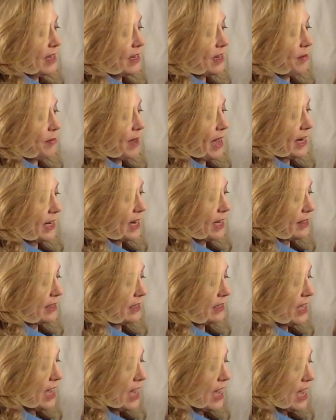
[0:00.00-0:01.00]
come back on the
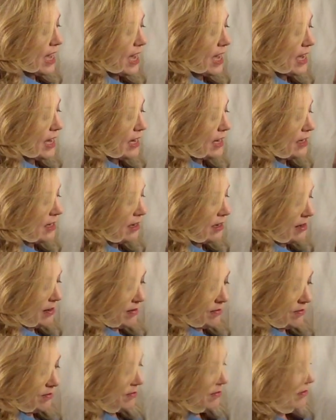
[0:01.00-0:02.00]
line,
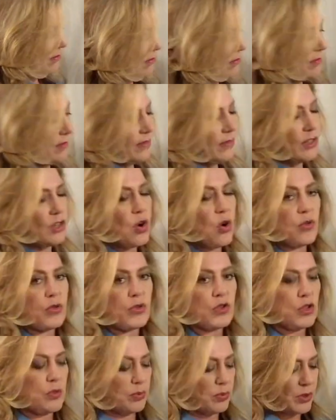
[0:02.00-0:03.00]
go
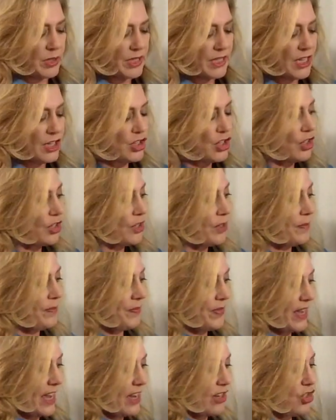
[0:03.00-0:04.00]
through the procedure,
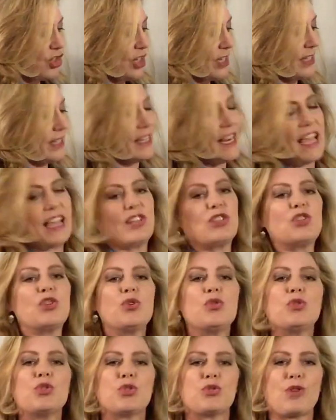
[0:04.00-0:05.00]
and just take
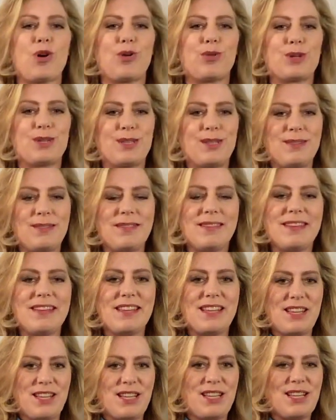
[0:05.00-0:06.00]
2 strokes
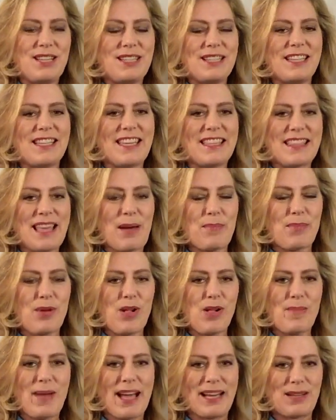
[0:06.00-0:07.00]
to get that
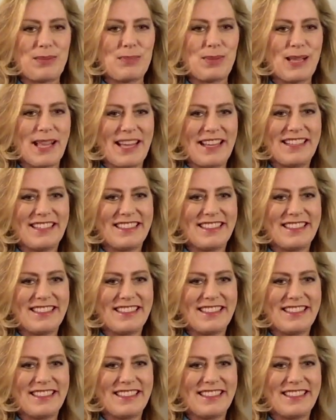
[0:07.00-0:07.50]
ball back in play.